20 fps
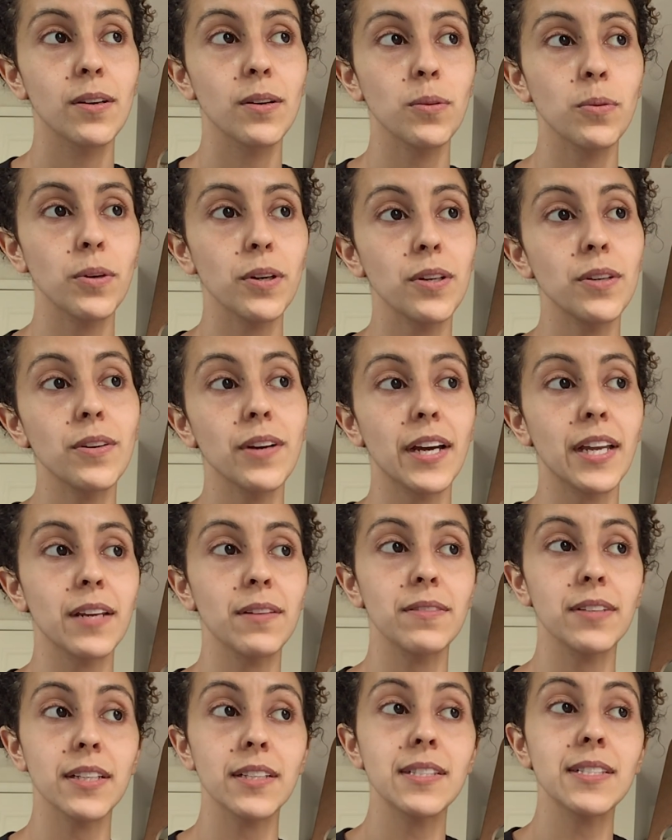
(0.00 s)
where you kind
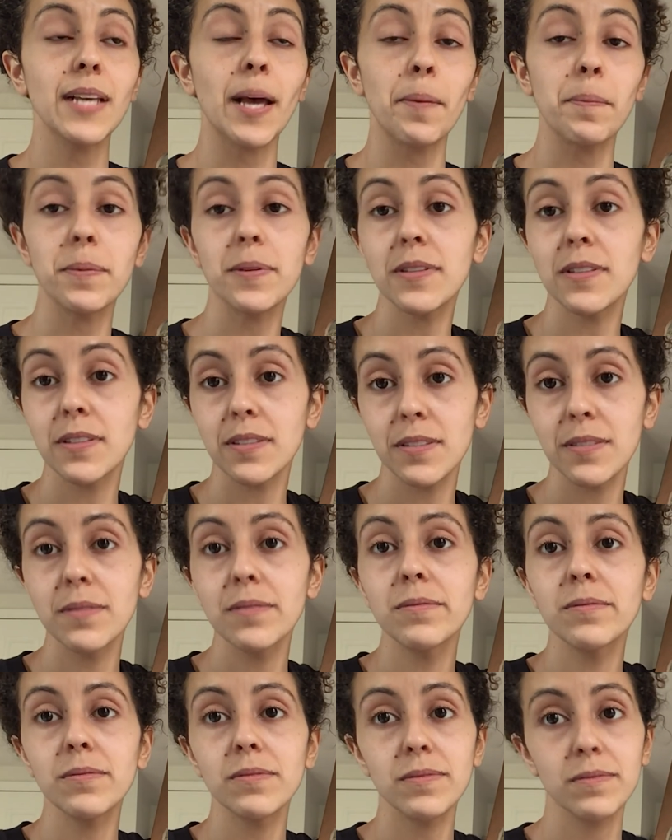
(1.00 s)
of accept
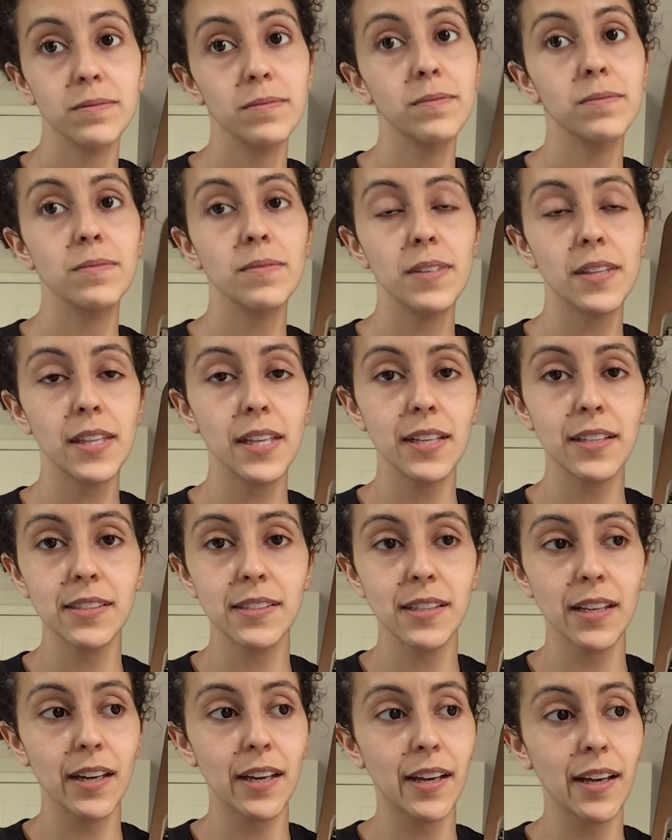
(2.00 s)
things
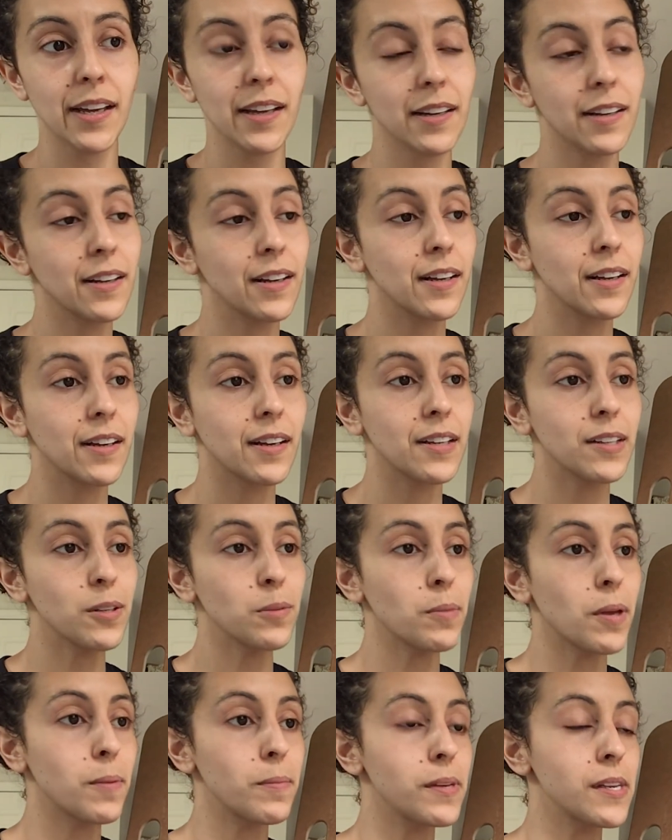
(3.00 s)
that you
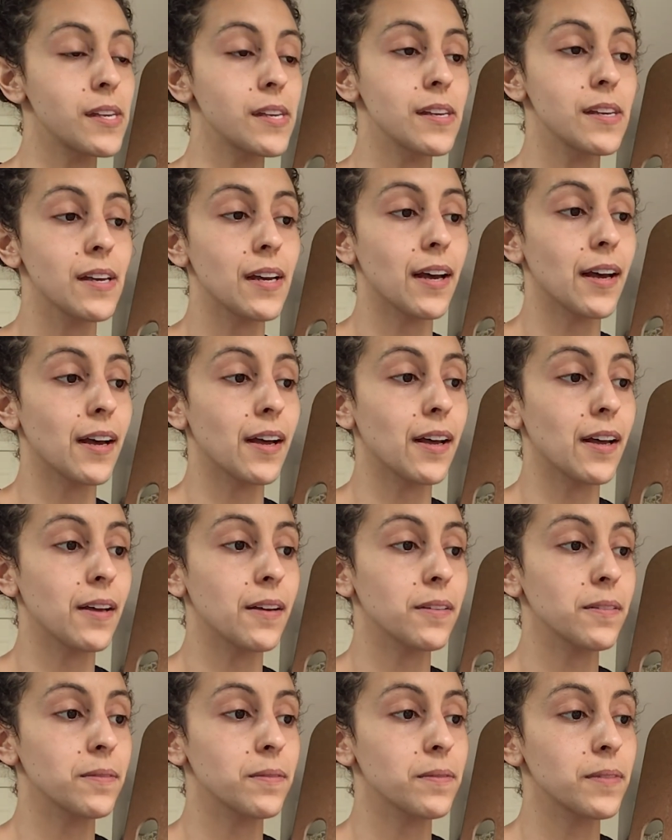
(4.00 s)

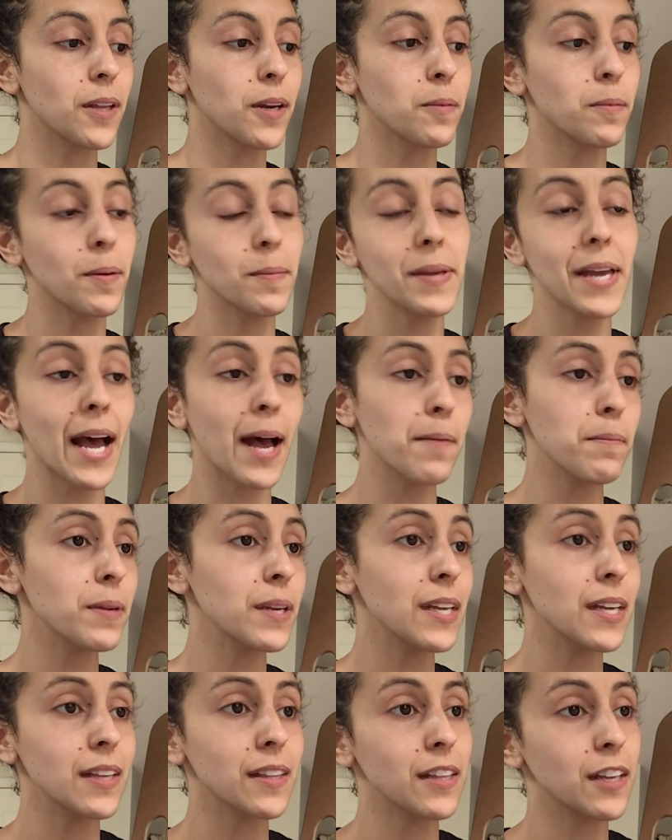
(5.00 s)
that are maybe
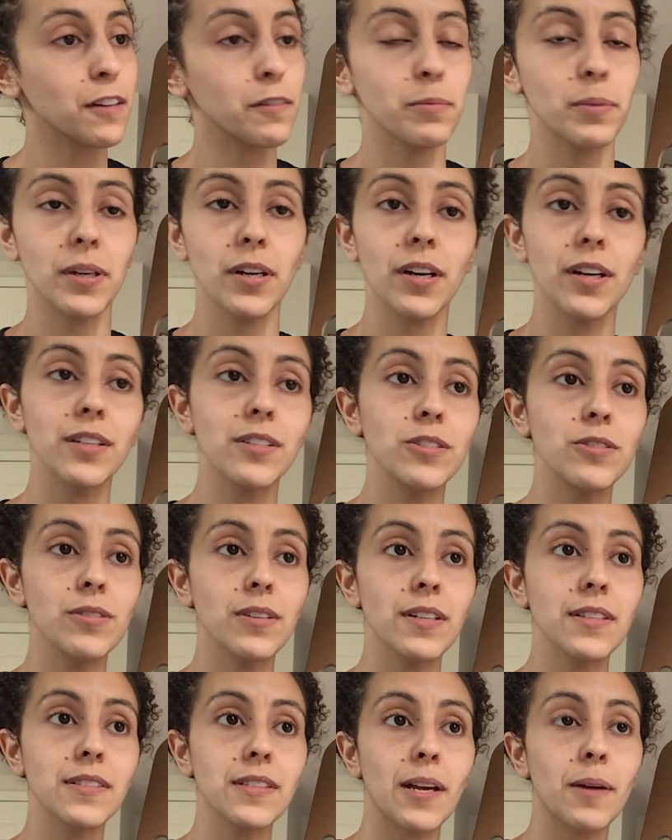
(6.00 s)
happening that have been hard to
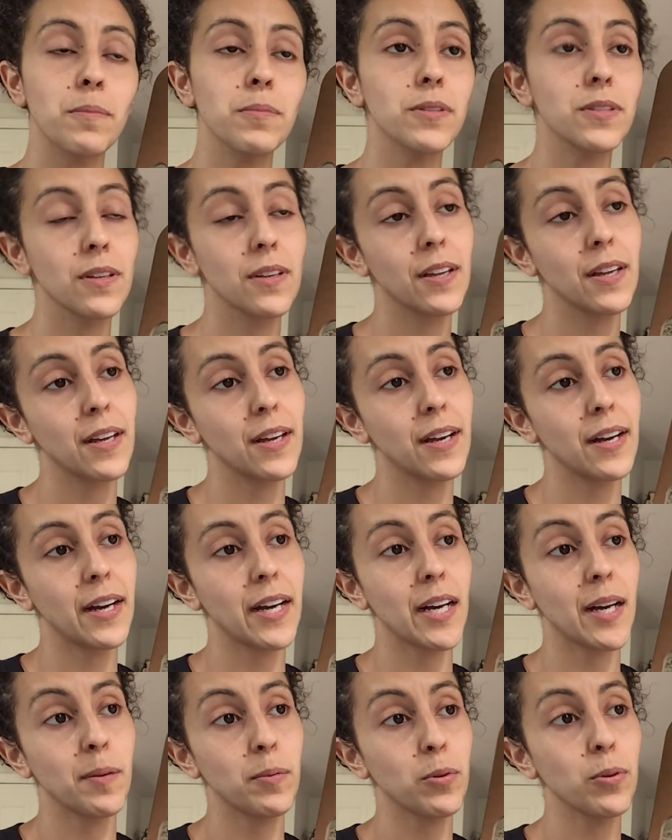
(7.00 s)
accept,
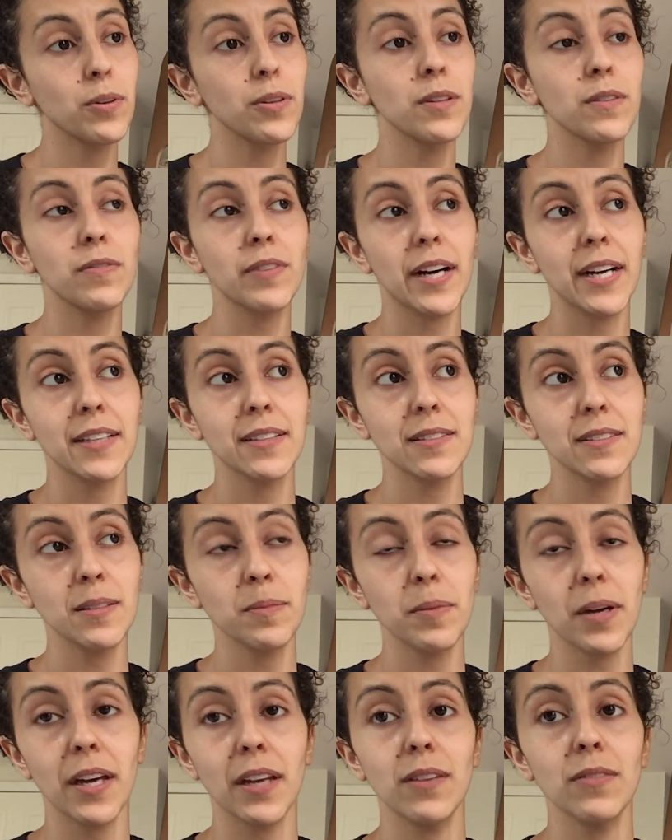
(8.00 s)
or you find
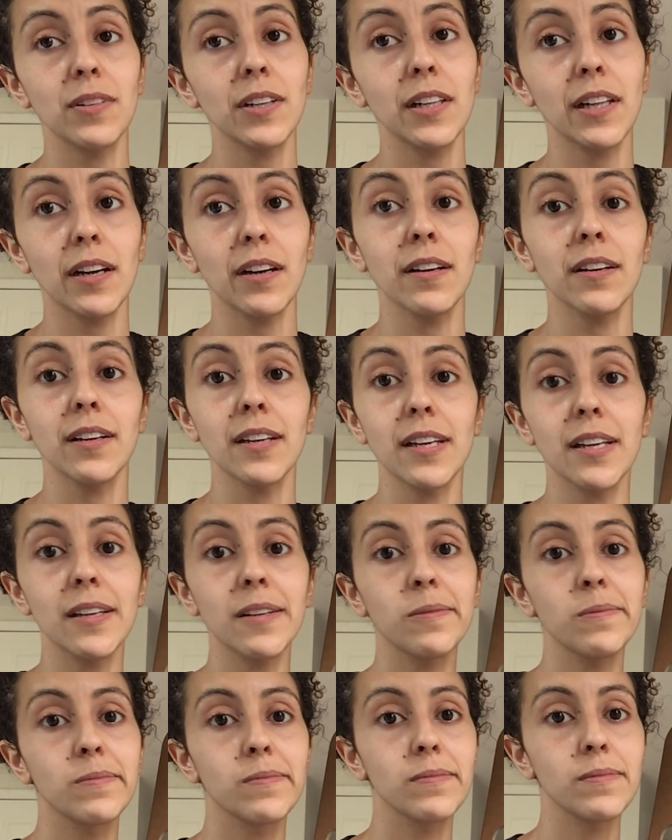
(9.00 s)
some kind of
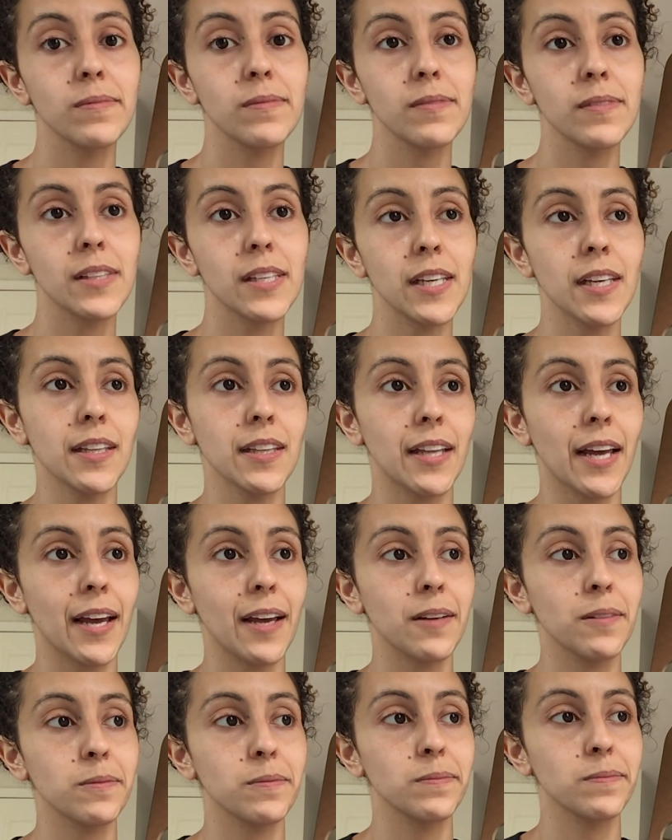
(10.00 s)
clarity in
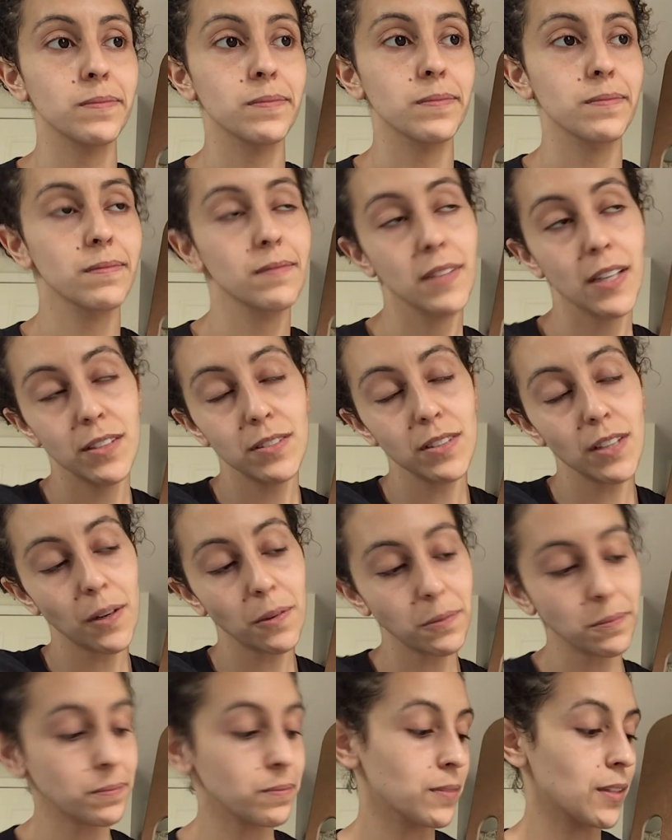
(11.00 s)
that.
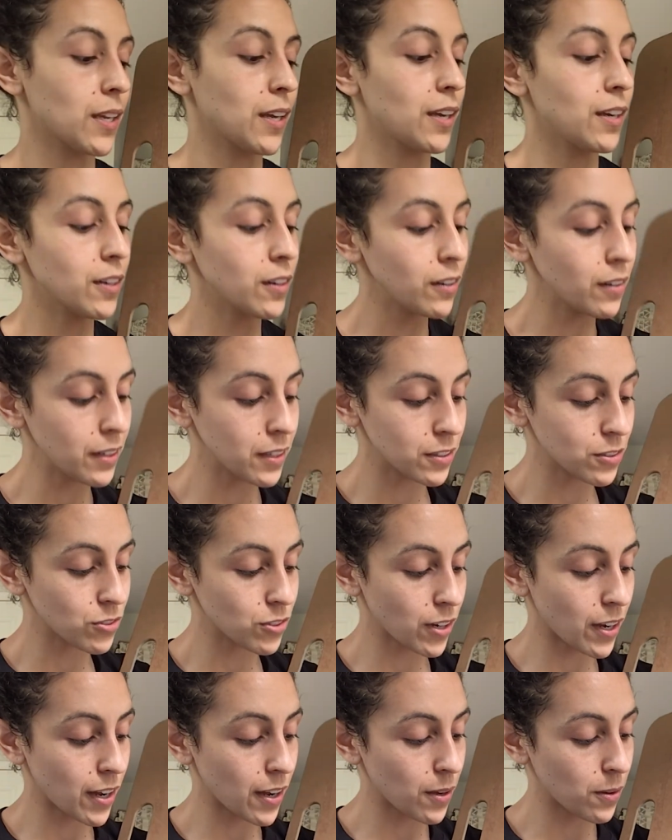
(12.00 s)
So go ahead and
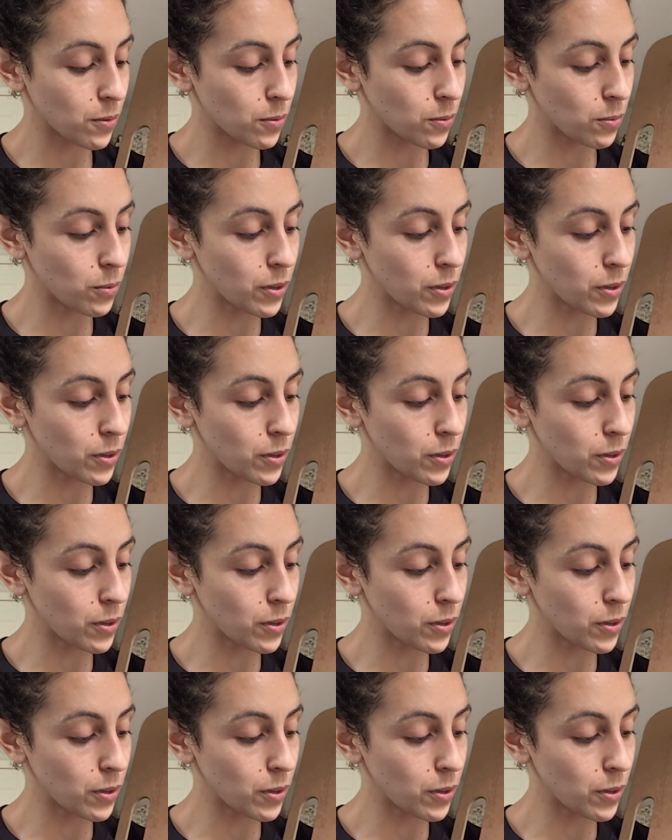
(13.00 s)
draw